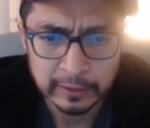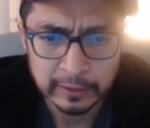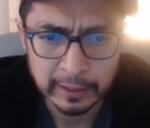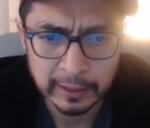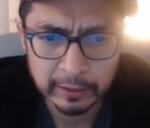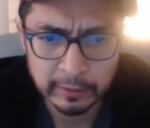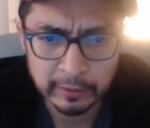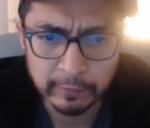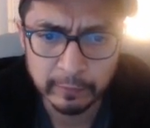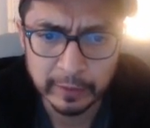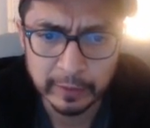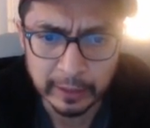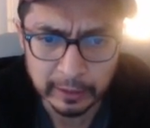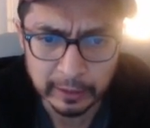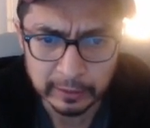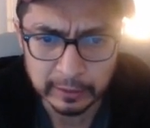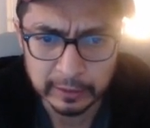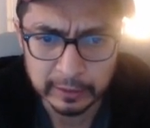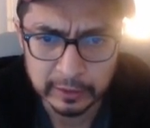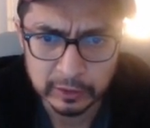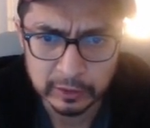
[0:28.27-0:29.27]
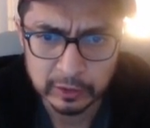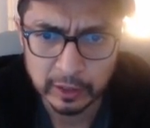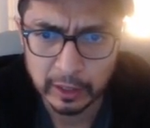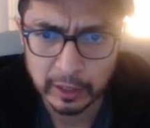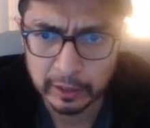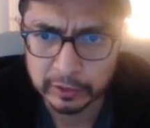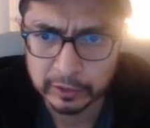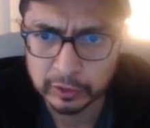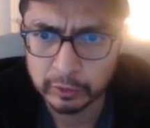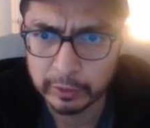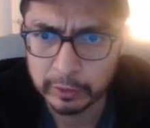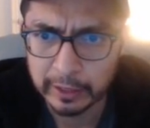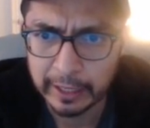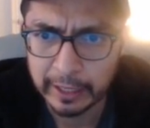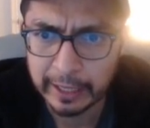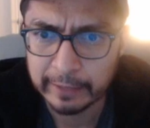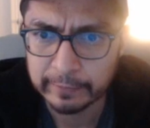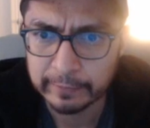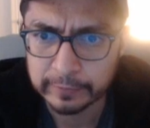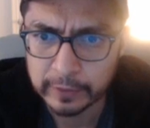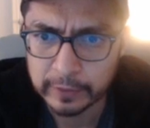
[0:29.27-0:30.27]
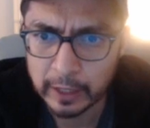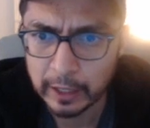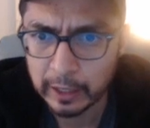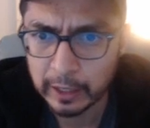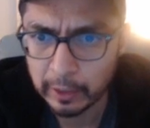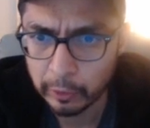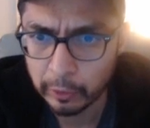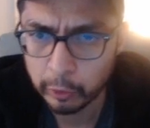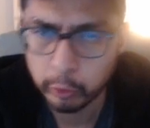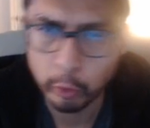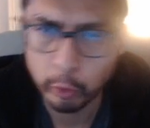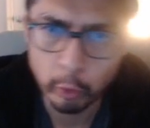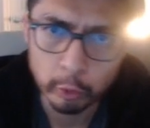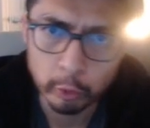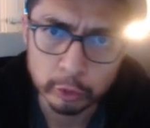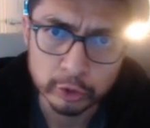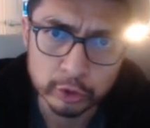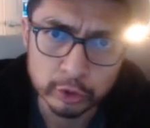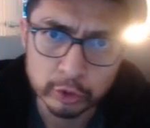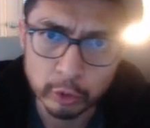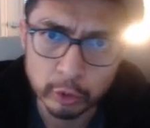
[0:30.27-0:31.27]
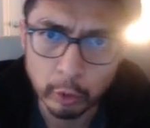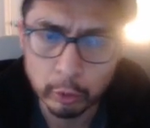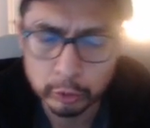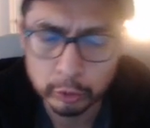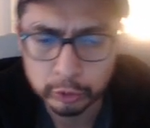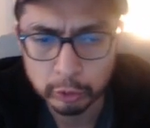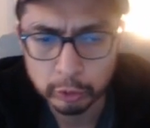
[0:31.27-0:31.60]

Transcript: Titan event is it's gonna have Thor's soul.